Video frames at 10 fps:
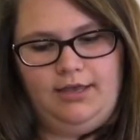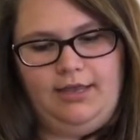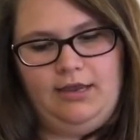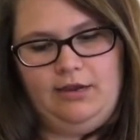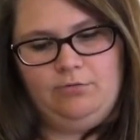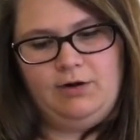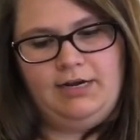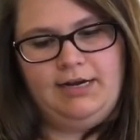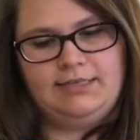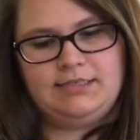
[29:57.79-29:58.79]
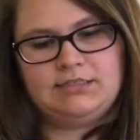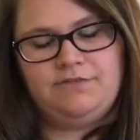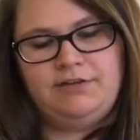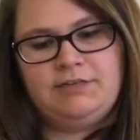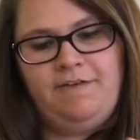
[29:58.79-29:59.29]
and what it is, it's
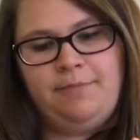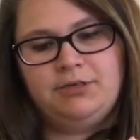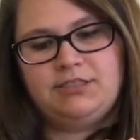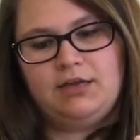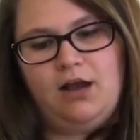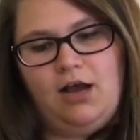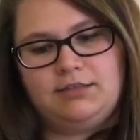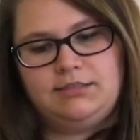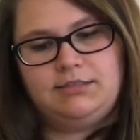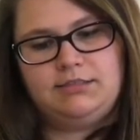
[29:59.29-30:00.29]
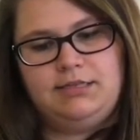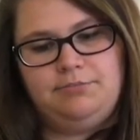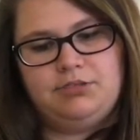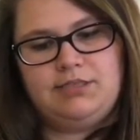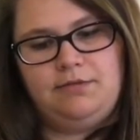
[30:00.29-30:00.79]
55% cotton,
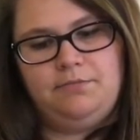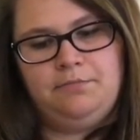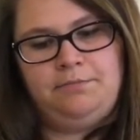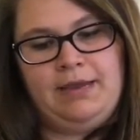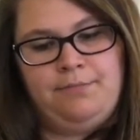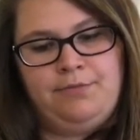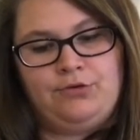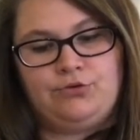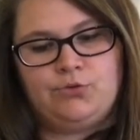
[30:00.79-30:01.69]
16% bamboo,